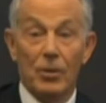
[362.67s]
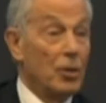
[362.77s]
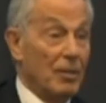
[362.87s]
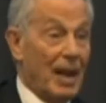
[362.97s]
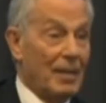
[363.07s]
You
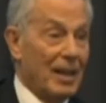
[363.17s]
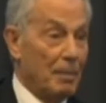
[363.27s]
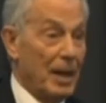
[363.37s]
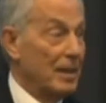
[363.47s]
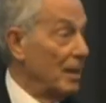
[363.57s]
could have had that
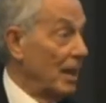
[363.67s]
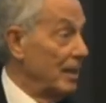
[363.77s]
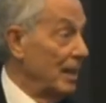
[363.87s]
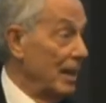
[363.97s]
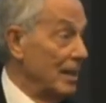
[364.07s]
debate in the
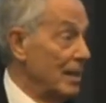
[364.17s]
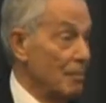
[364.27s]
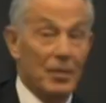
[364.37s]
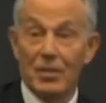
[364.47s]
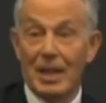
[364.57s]
1980s,
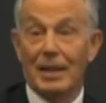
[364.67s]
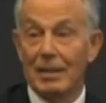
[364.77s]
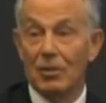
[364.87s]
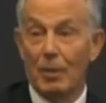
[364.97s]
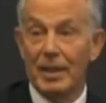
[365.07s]
and we just had it
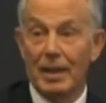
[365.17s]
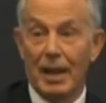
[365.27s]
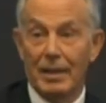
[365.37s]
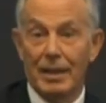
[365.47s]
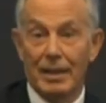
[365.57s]
in
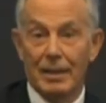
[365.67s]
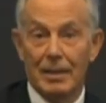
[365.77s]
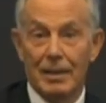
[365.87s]
2019.